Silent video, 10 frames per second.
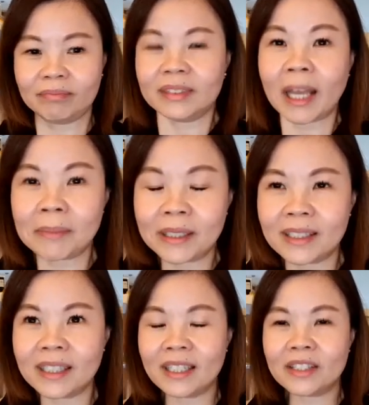
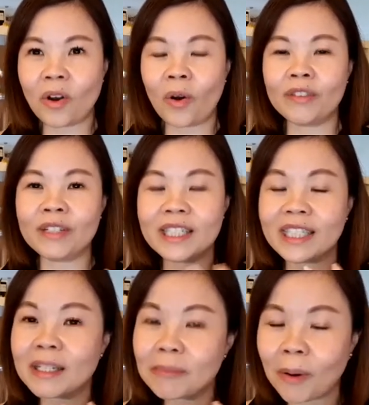diabetes or even
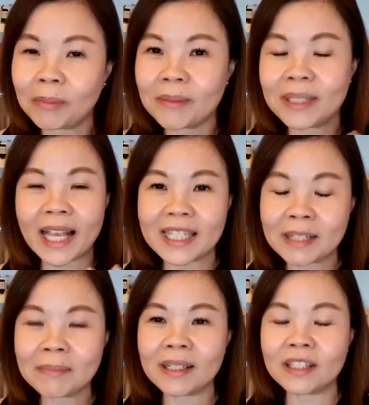skin problems,
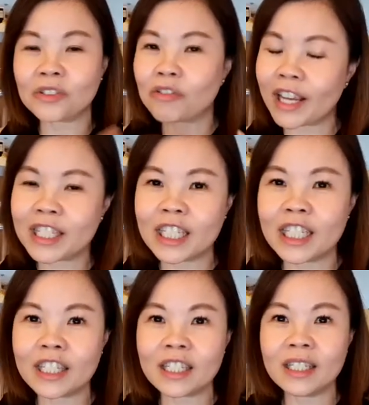eczema, psoriasis,